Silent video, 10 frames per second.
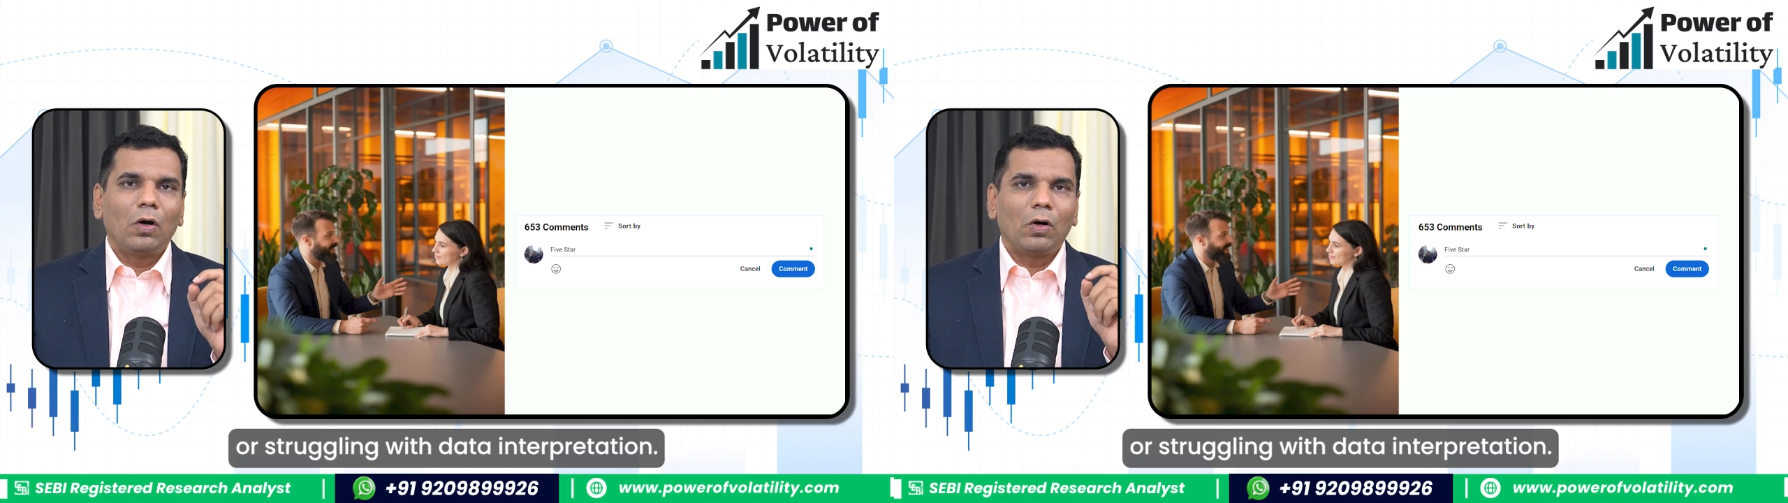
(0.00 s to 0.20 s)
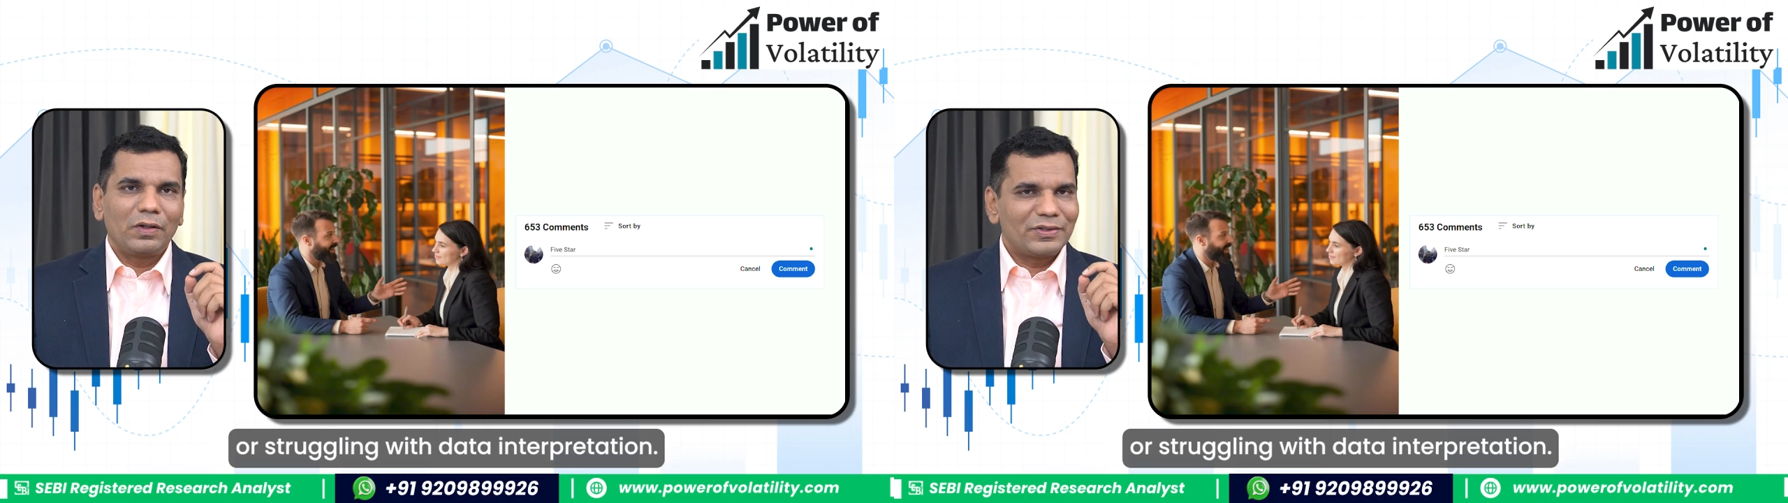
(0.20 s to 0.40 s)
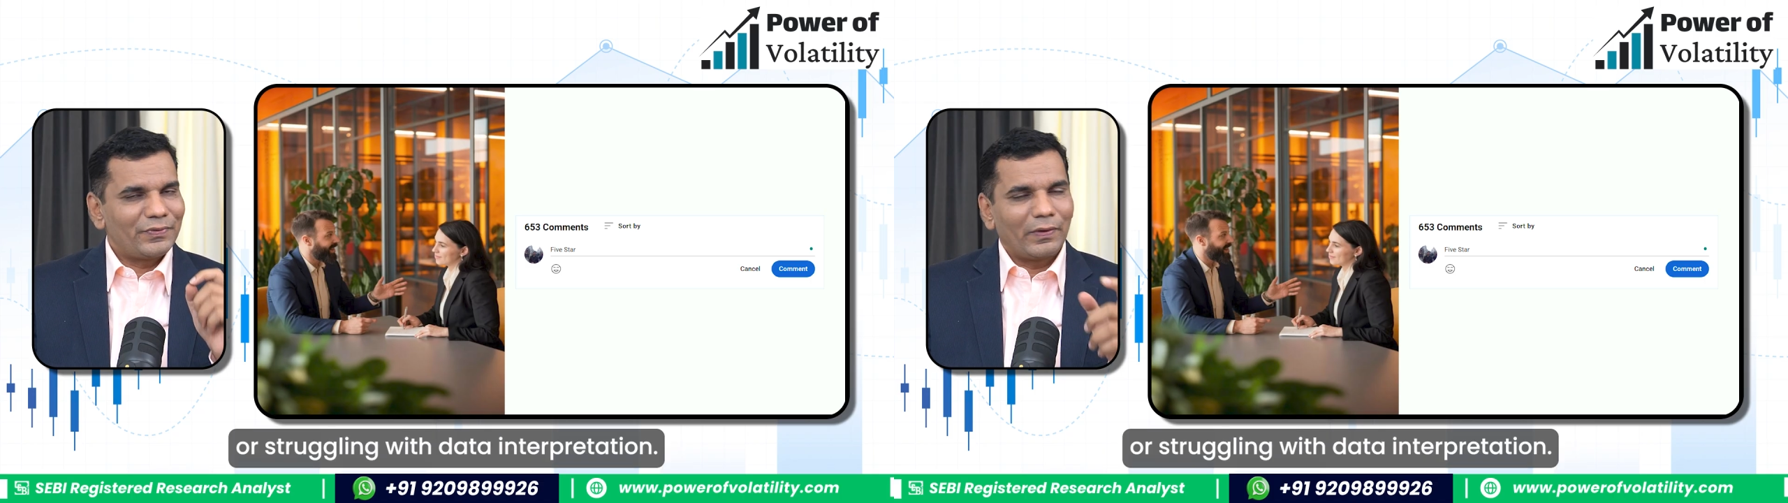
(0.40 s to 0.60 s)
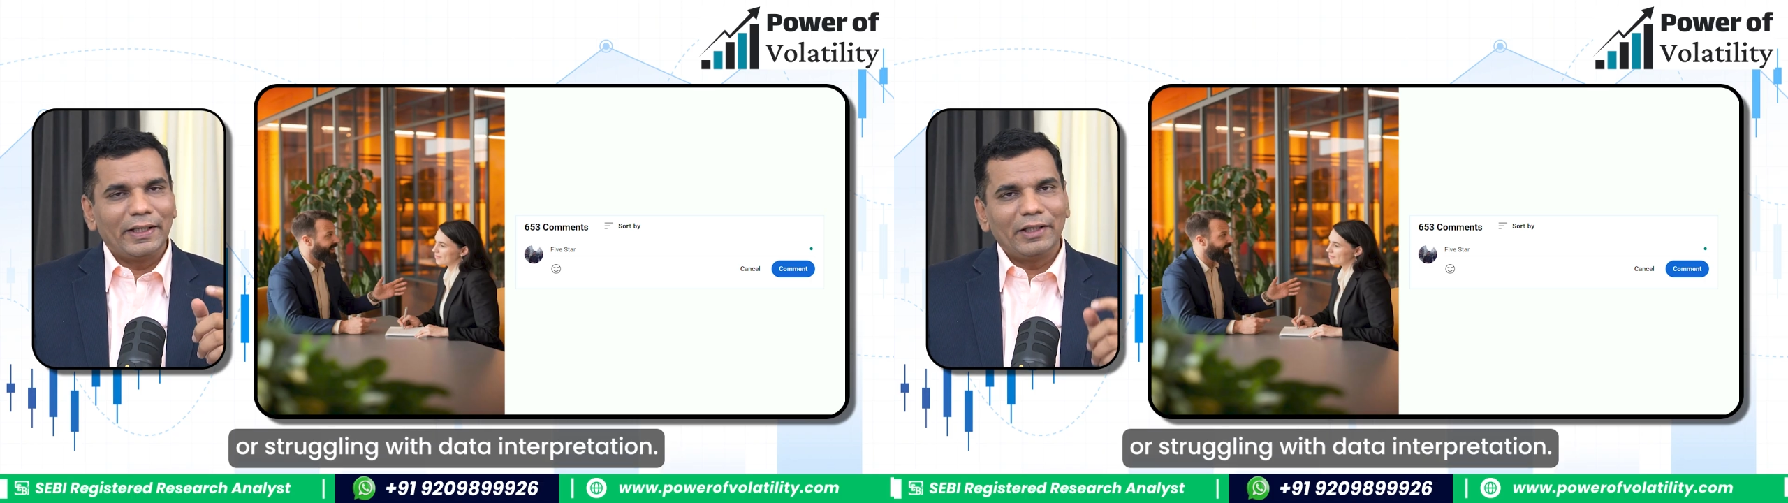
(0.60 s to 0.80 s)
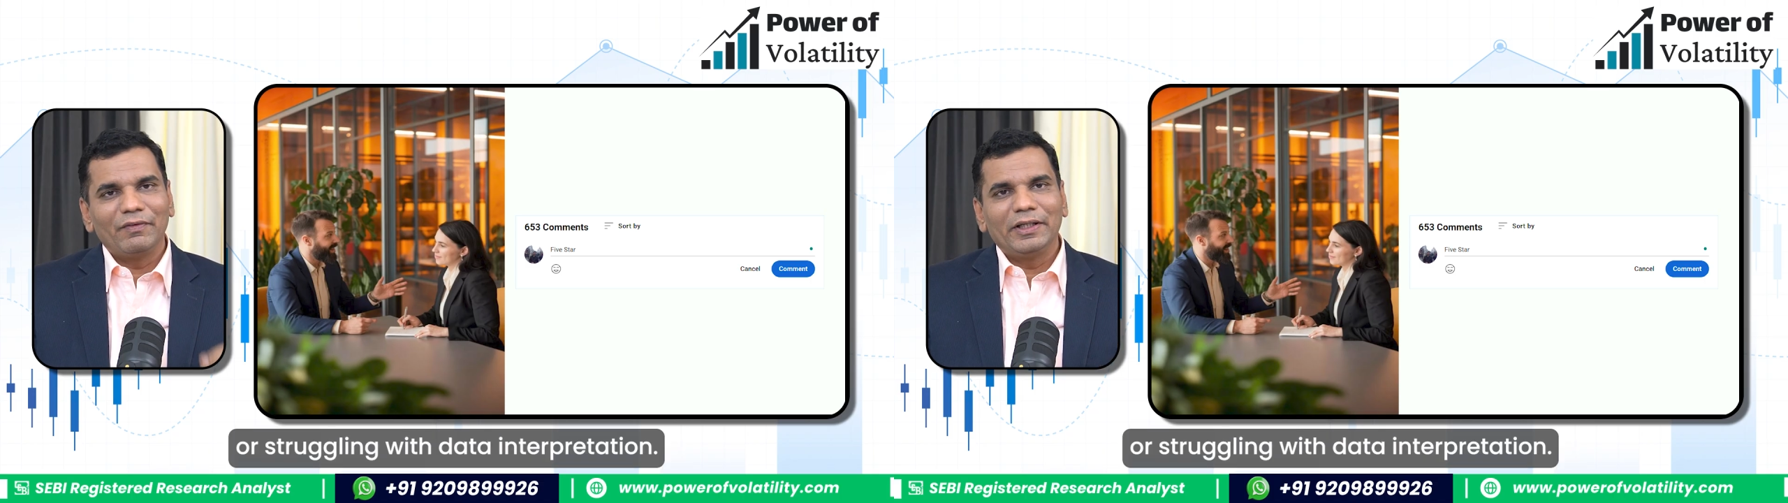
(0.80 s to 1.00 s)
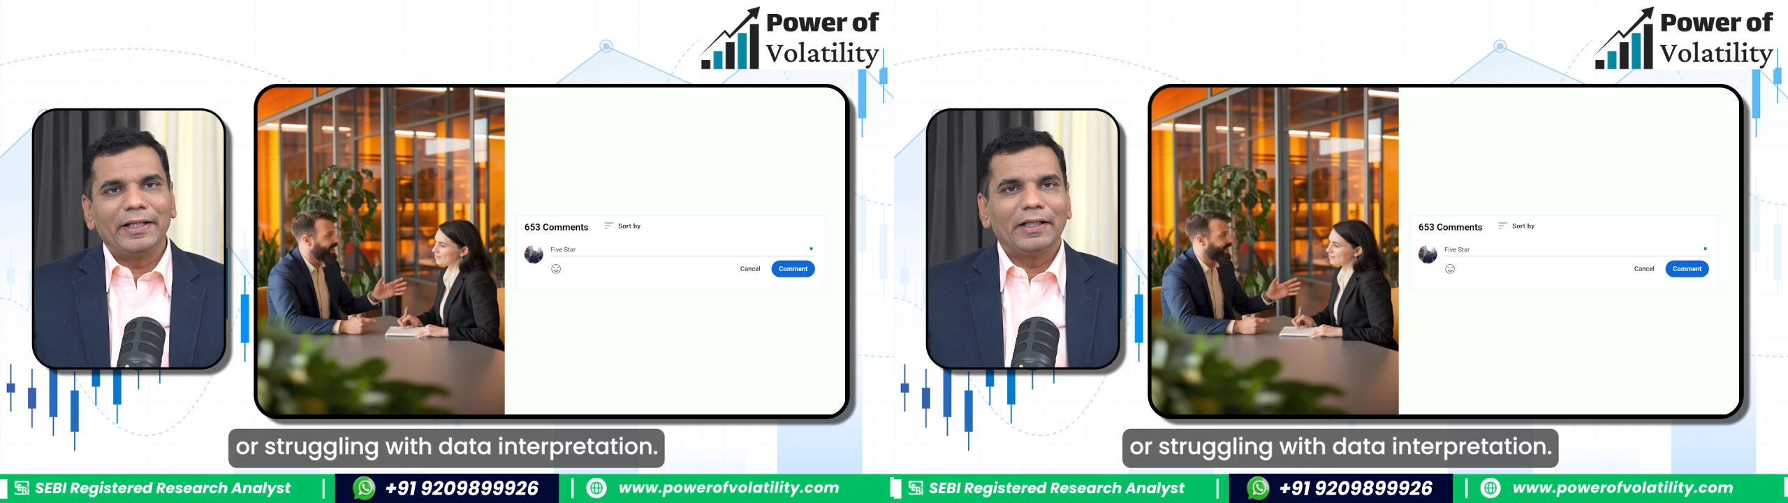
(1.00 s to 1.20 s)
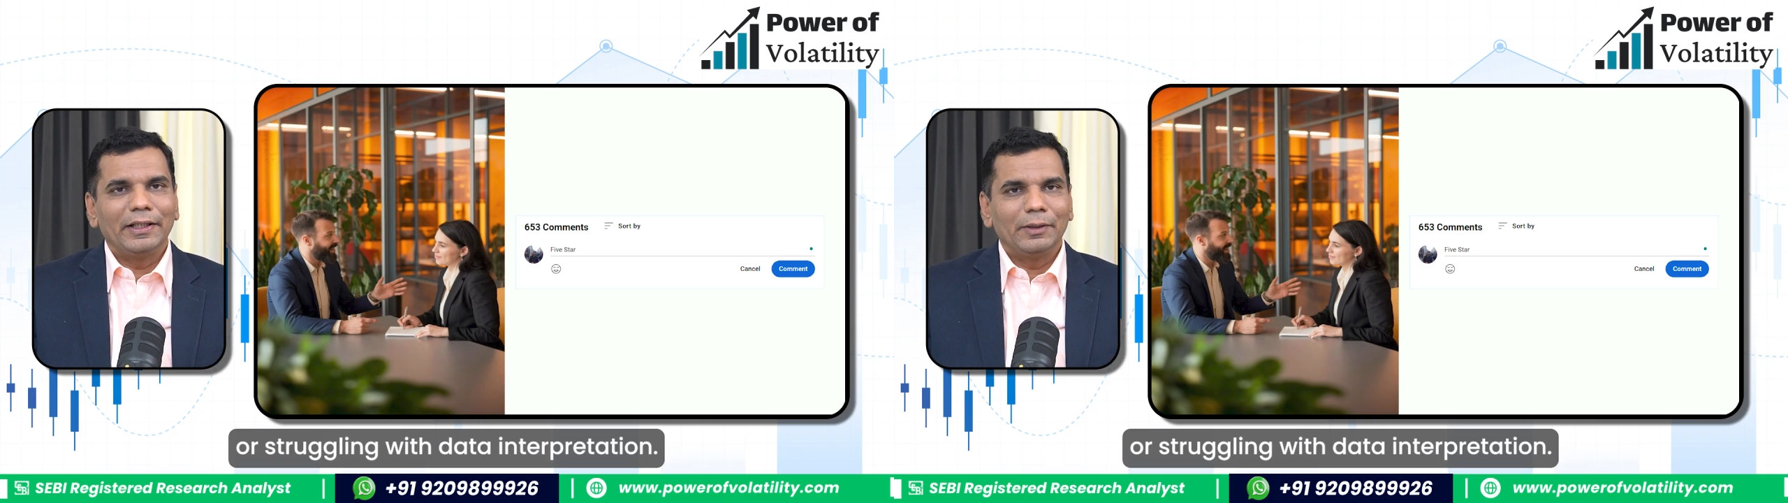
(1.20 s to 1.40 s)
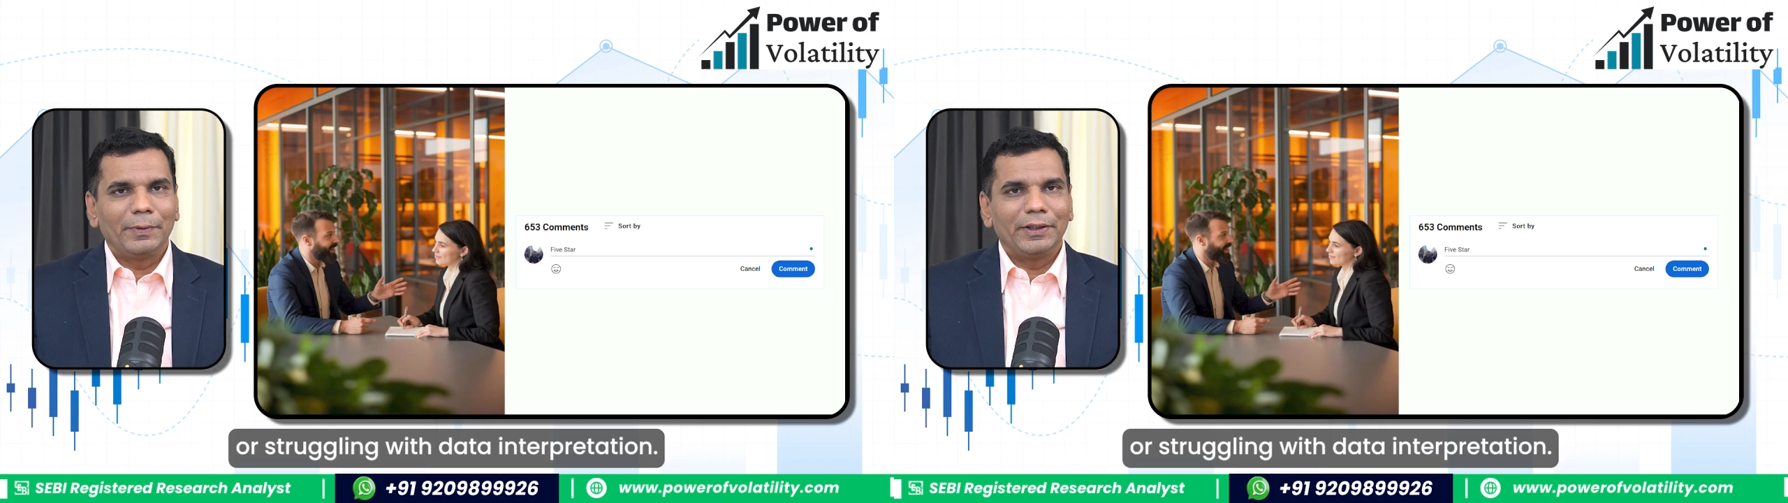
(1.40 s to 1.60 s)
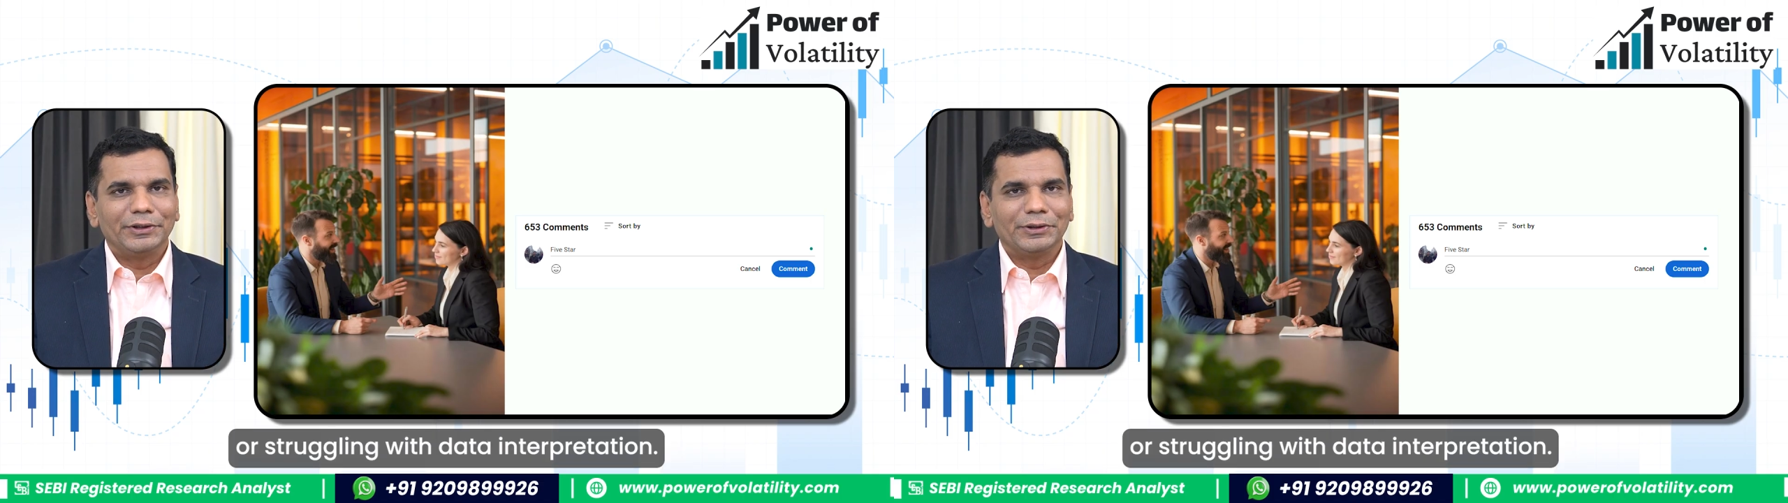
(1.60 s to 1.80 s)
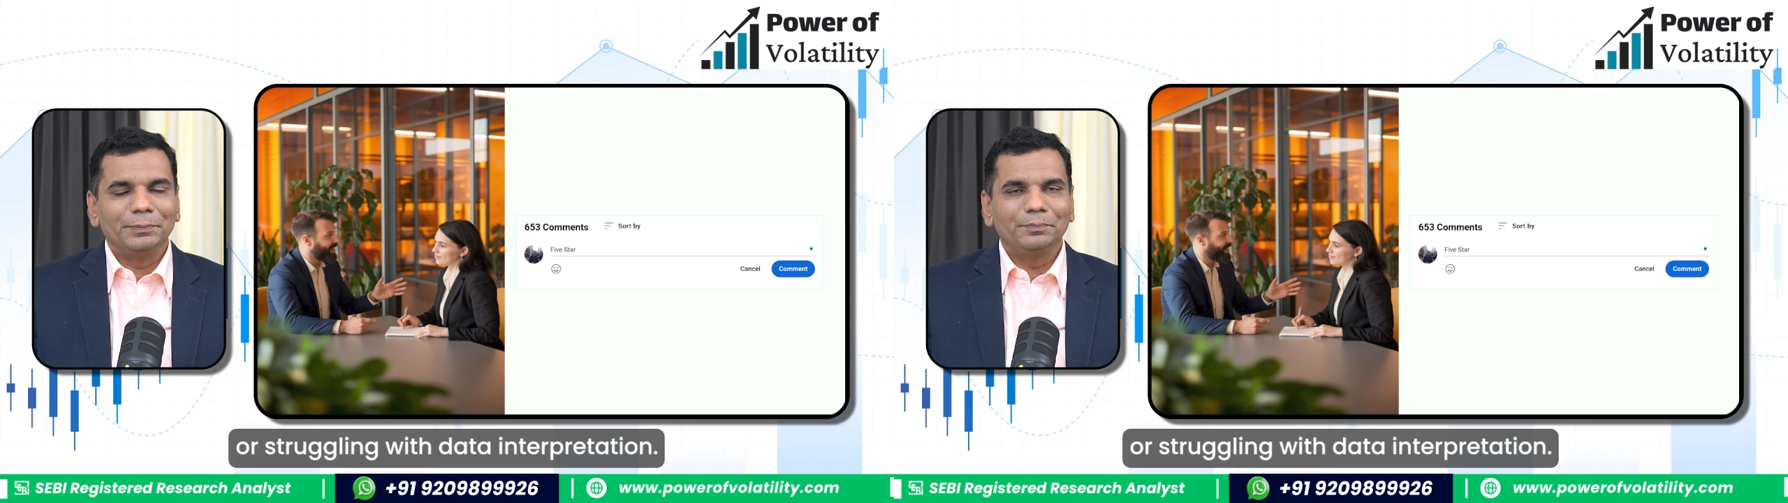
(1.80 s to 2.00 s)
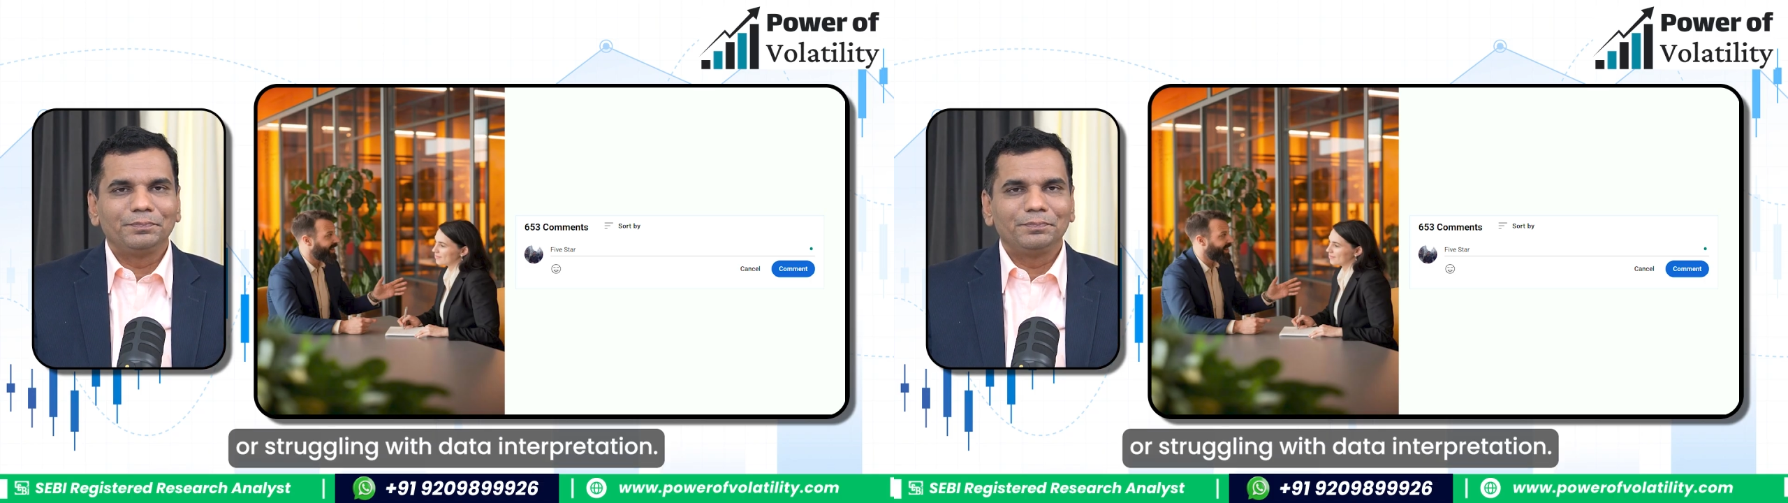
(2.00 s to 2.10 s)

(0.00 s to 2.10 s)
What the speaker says: or struggling with data interpretation.